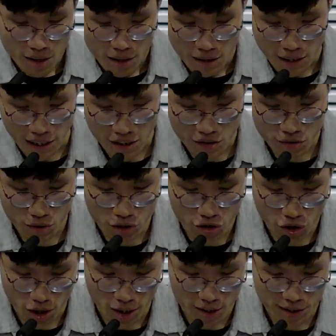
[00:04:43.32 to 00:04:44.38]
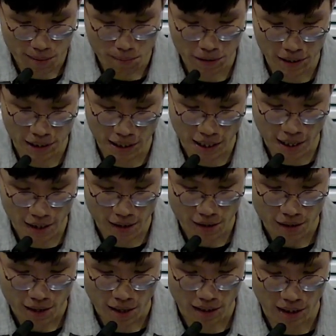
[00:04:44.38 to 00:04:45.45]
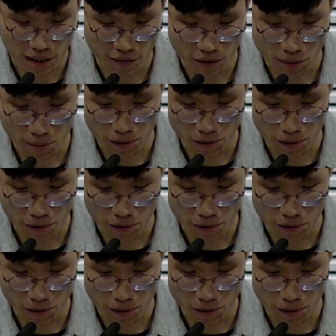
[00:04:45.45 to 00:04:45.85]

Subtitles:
Let us rejoice and be glad and give him